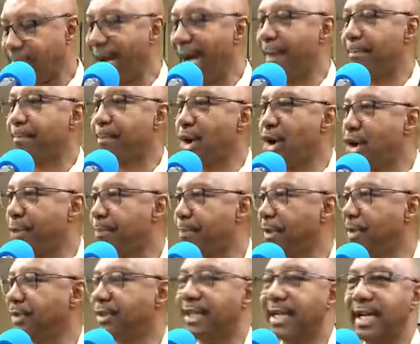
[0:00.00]
my
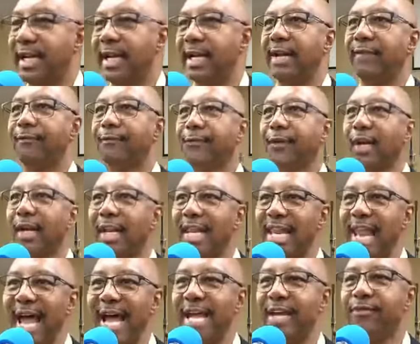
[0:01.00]
purpose for
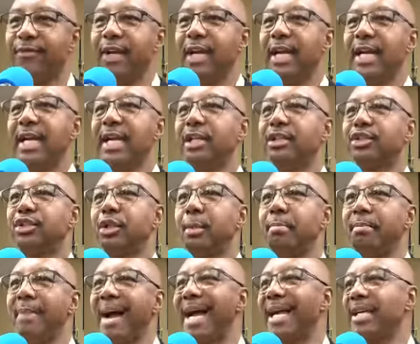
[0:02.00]
life is to
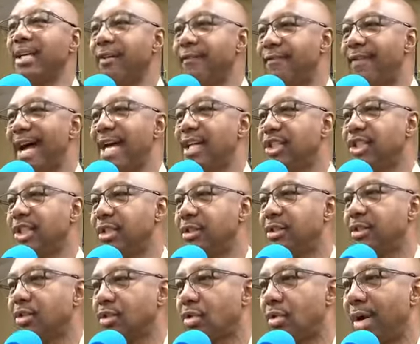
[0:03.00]
magnify
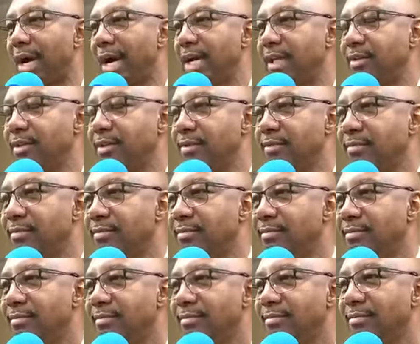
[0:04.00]
Jesus Christ.
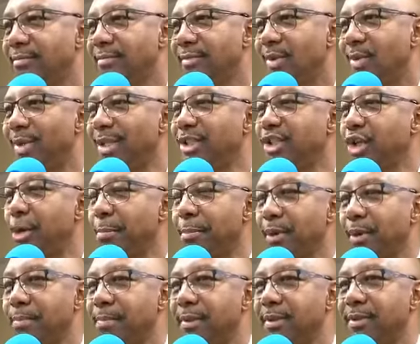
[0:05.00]
What's your
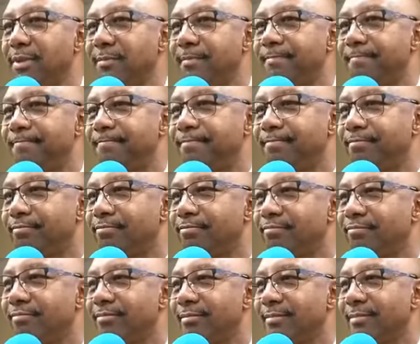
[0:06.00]
purpose?
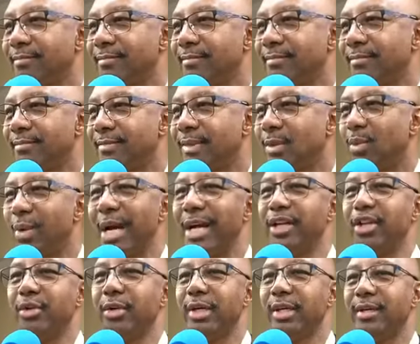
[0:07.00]

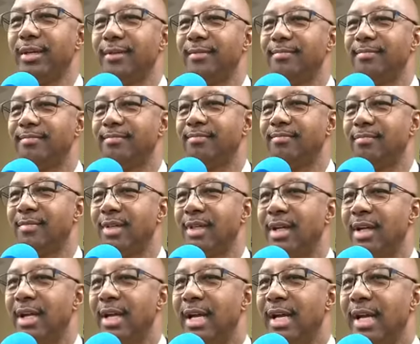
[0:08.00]
Why are you here?
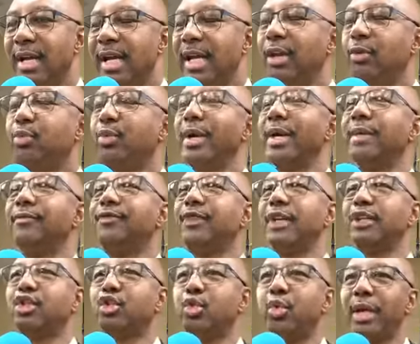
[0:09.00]
And what if
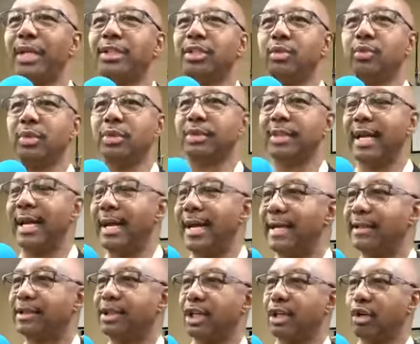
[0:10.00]
this question was
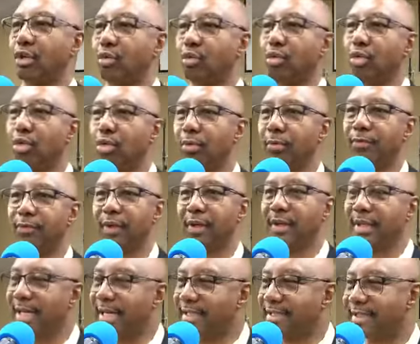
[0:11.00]
asked in a room
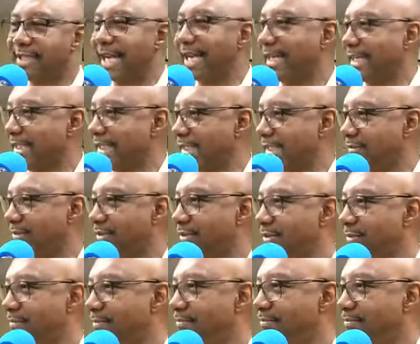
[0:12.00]
full of executives?